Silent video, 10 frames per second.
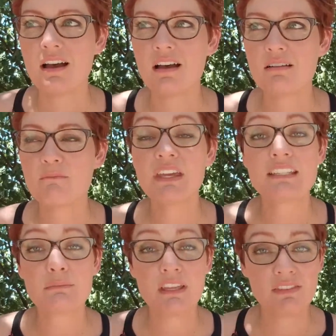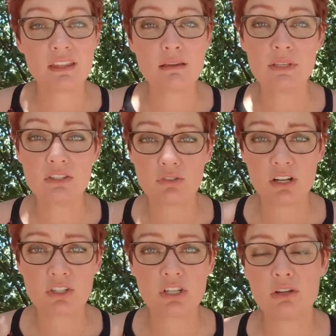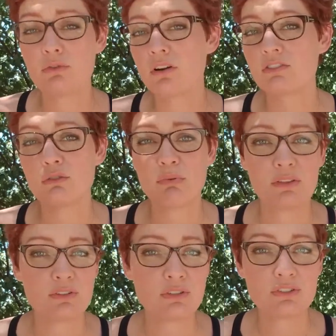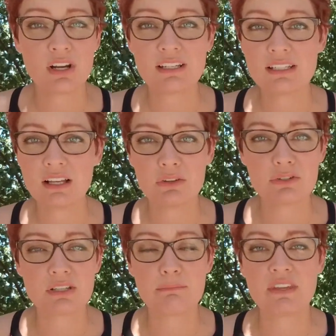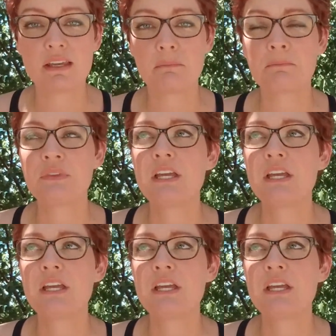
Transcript: as I'm giving them instruction or as her brothers are trying to tell her something.